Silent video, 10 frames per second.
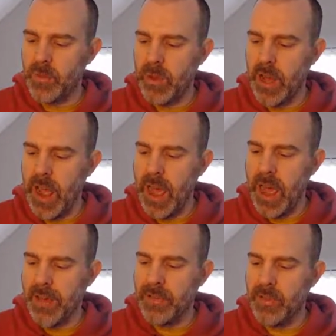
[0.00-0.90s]

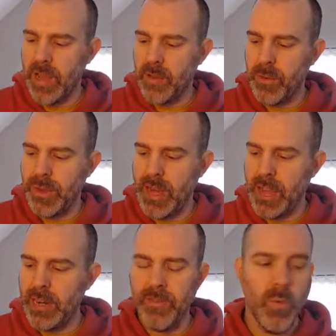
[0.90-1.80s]
1/2, so that will be
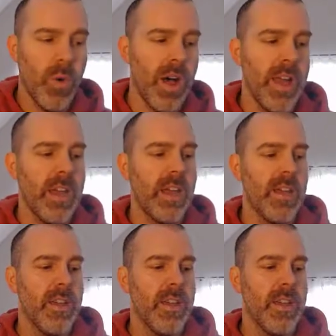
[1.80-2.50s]
-1.